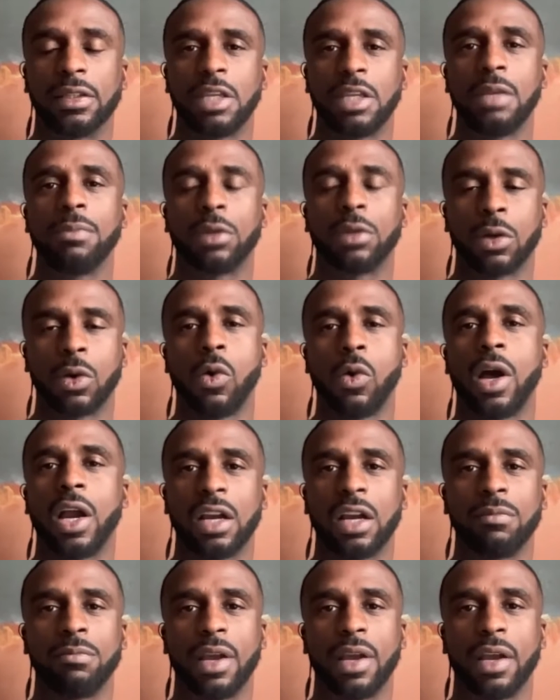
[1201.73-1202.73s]
people
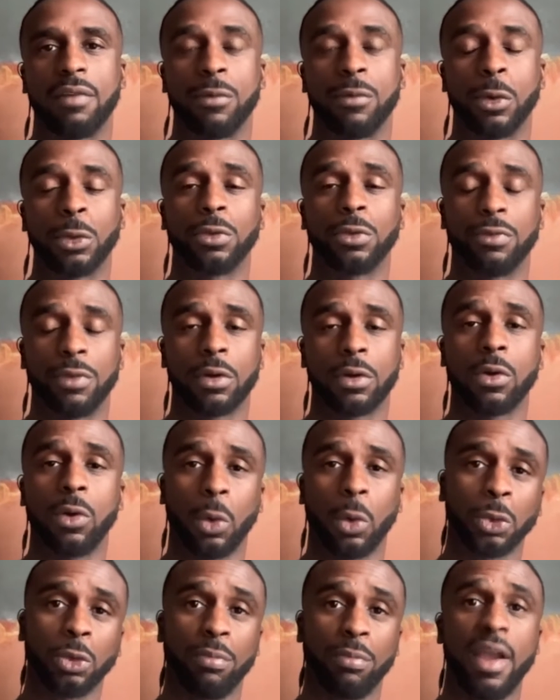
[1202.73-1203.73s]
acquire by virtue of their
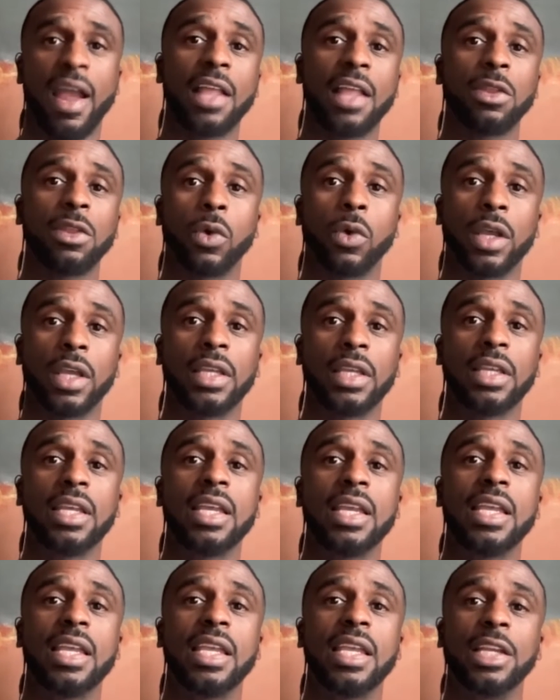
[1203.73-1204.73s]
cultural pathway
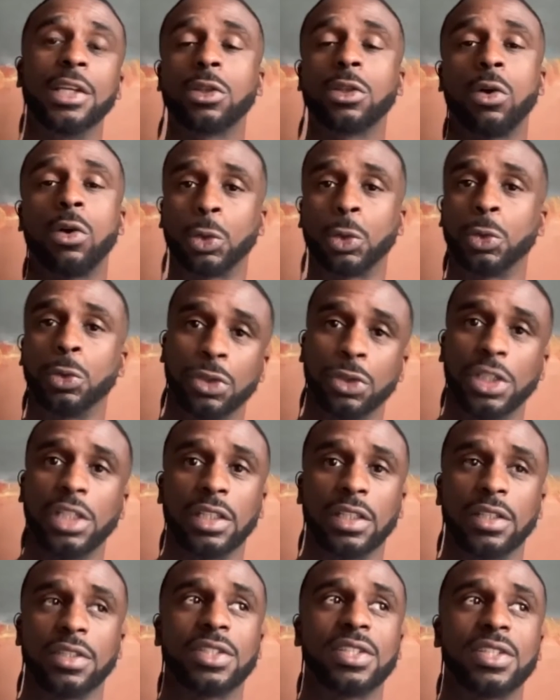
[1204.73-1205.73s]
is cultural
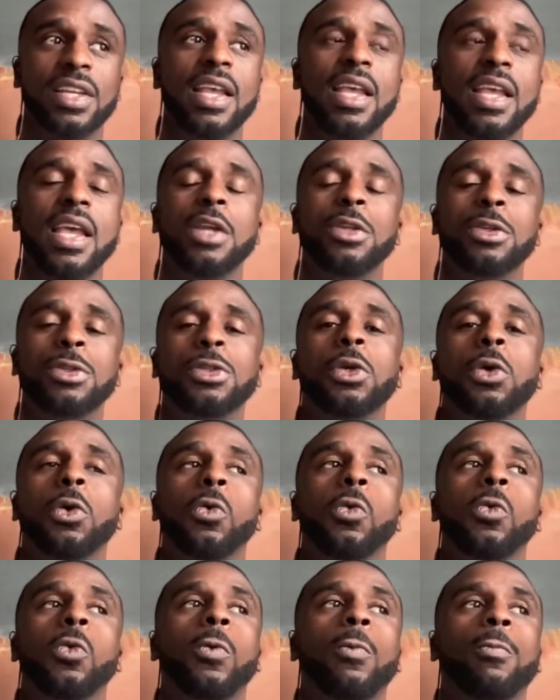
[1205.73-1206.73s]
genius.
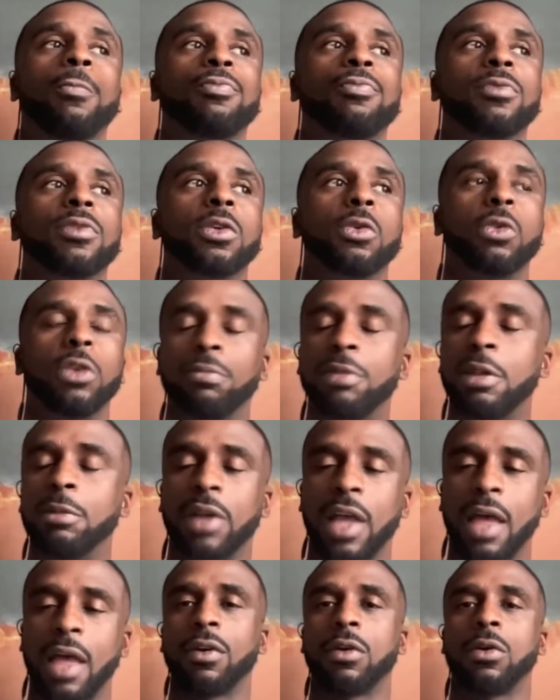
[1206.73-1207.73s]
So queer
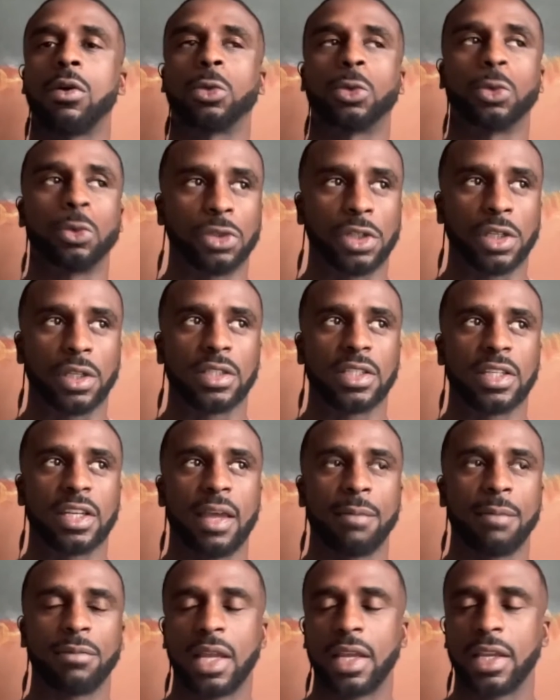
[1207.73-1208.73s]
people have a cultural genius, and
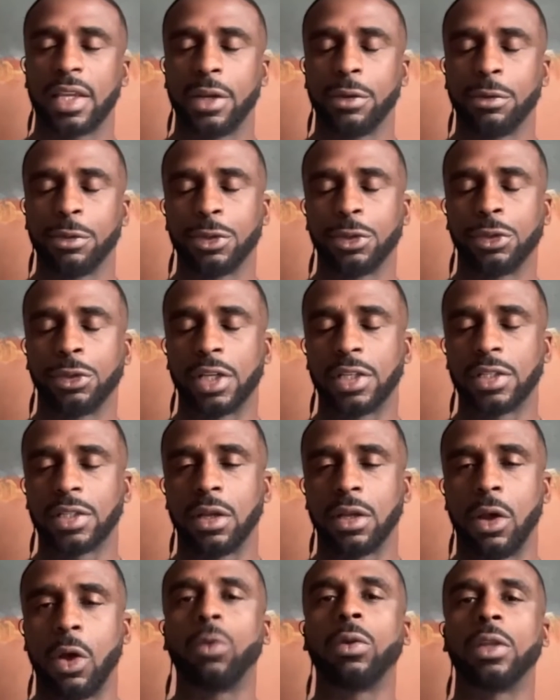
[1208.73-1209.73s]
I'm not here to suggest
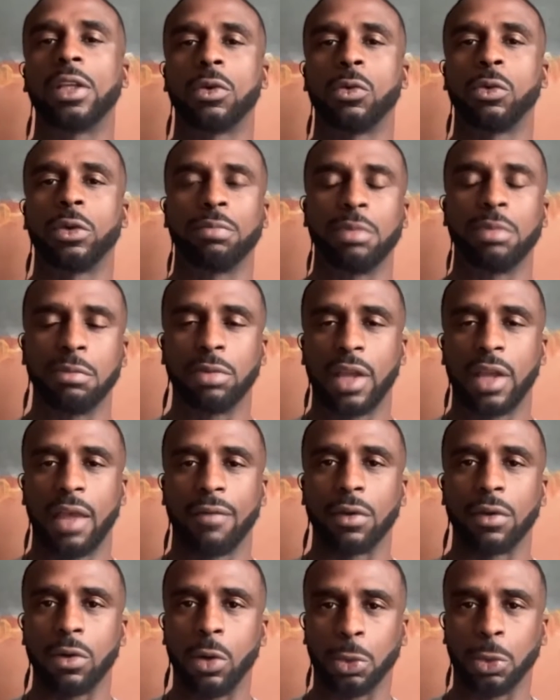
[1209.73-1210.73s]
that only queer people have
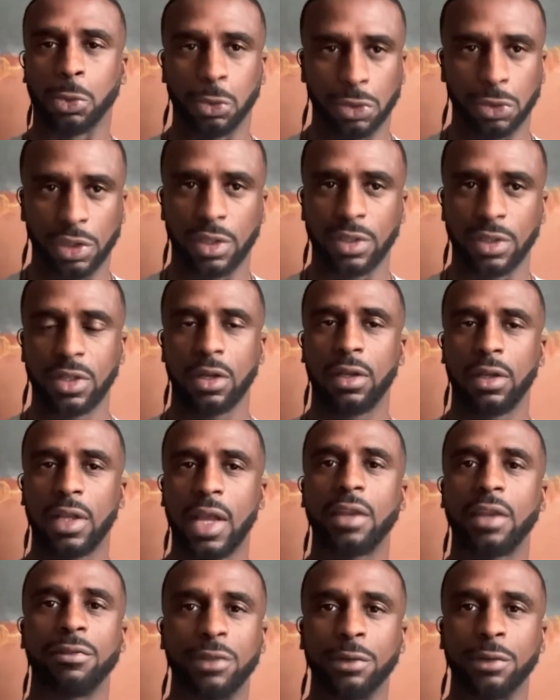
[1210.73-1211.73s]
a cultural genius. There are a
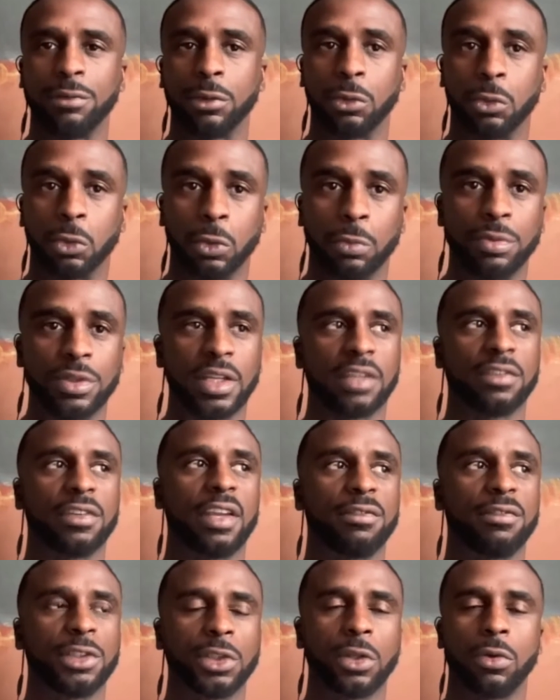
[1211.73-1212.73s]
lot of different groups that
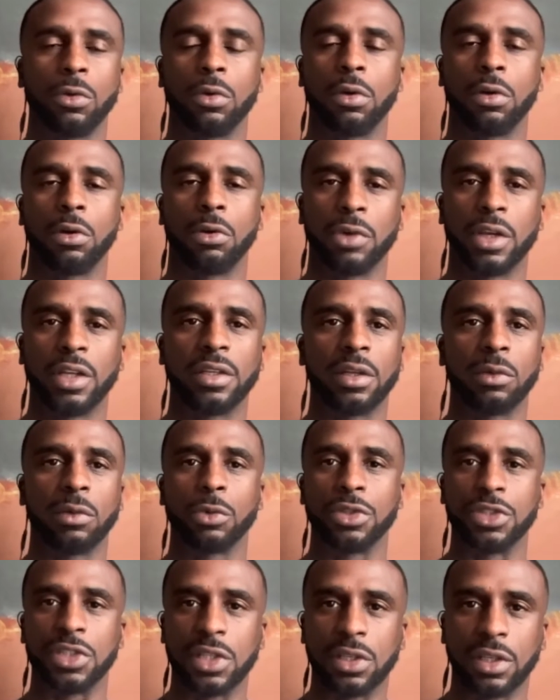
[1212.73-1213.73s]
have shown grit and
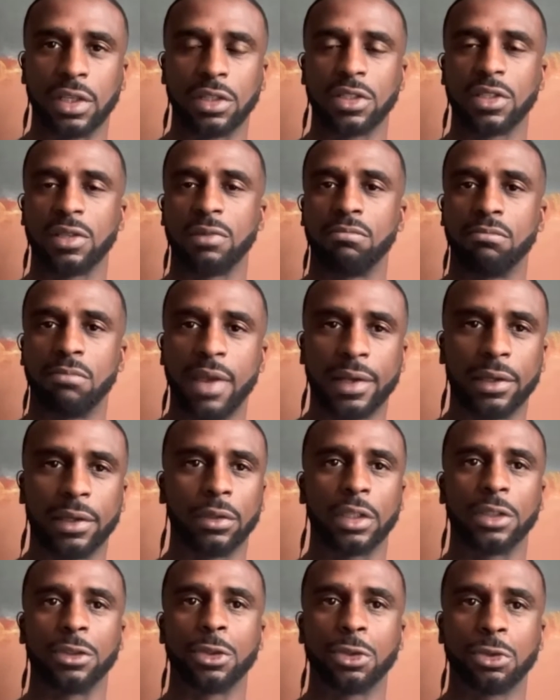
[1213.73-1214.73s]
resilience and
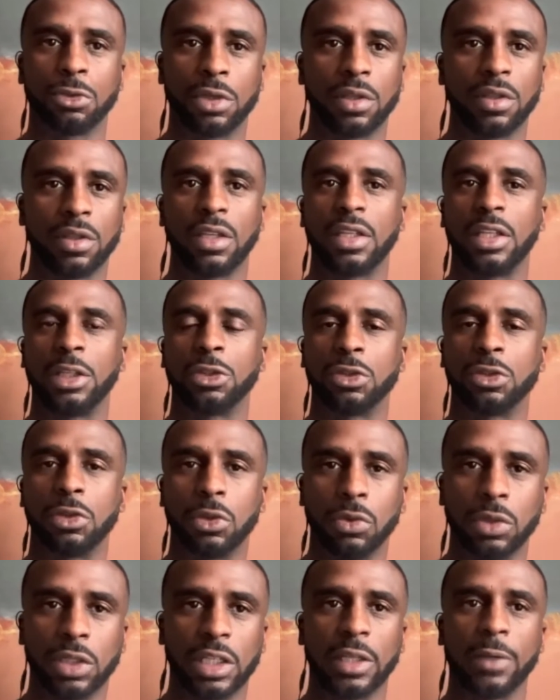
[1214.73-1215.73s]
mettle and strength and
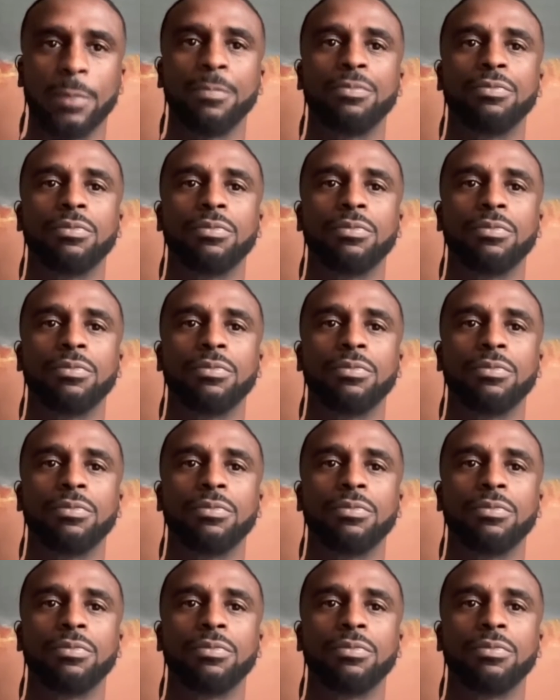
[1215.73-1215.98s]
ingenuity